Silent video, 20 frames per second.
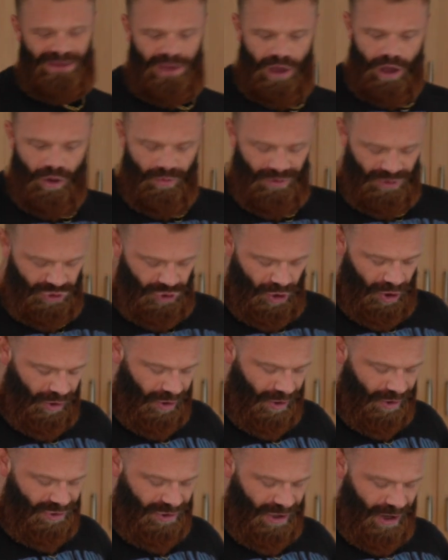go with
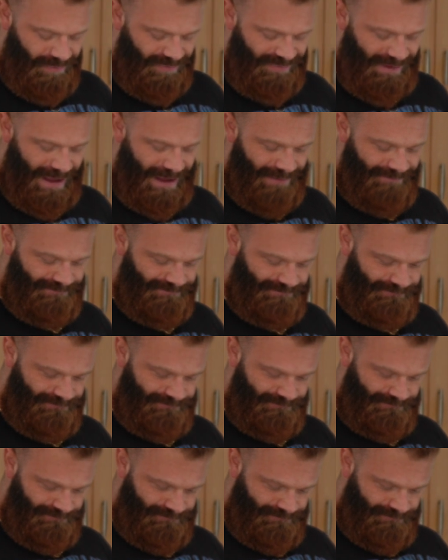chocolate, do you know what I'm saying?
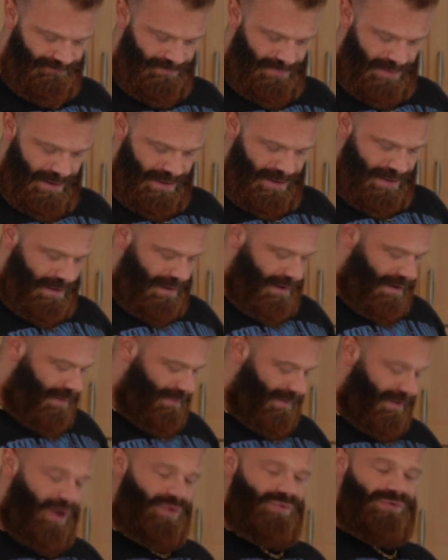It'd
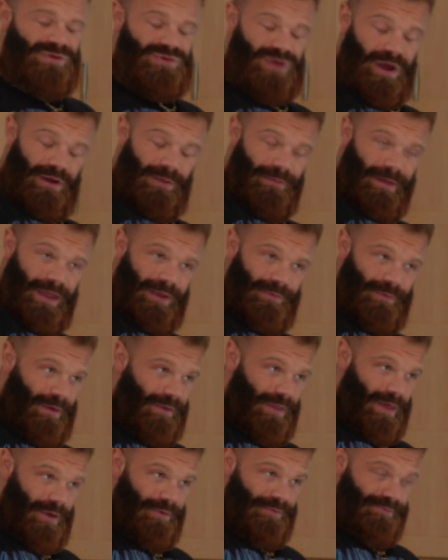be nice with cherry
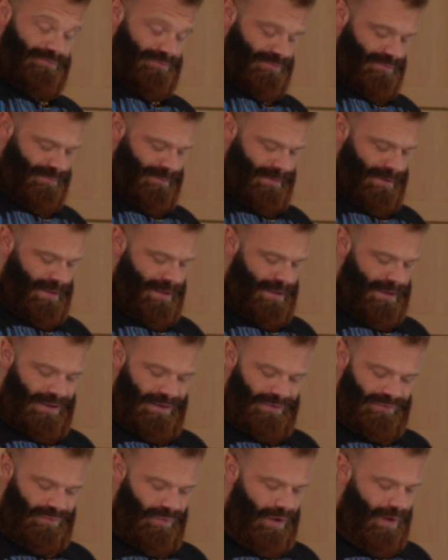bakewell though.
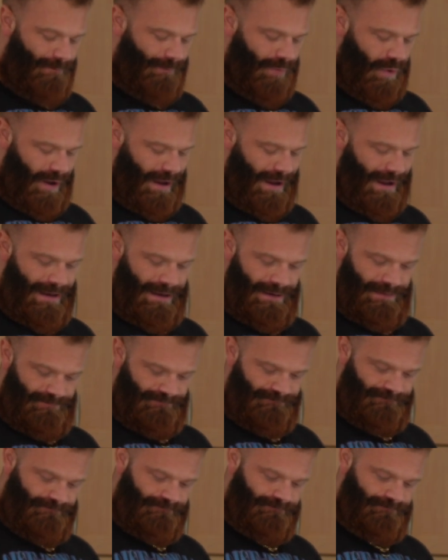So I'm putting
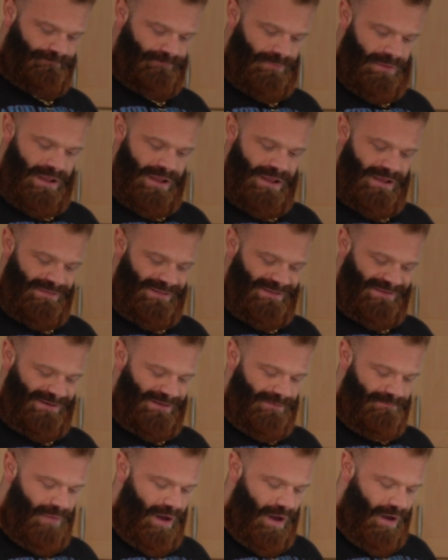this in
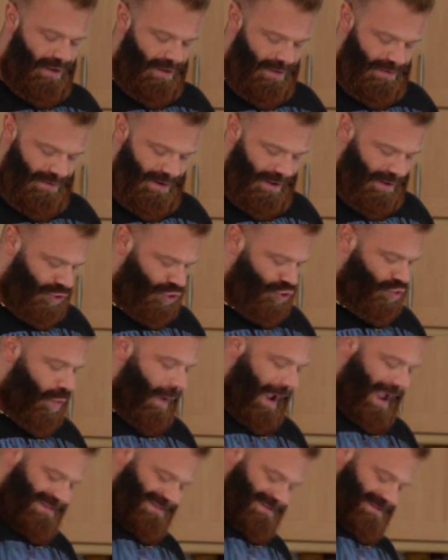a mug, like a
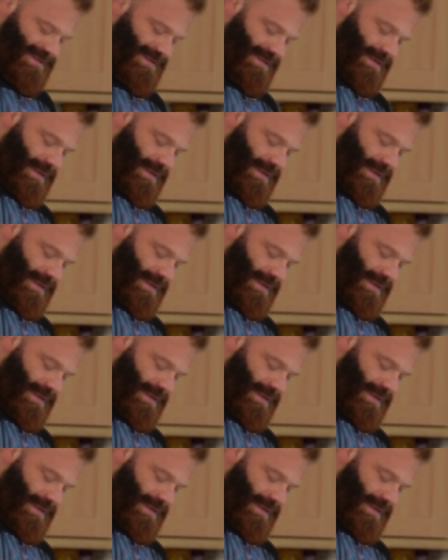twat,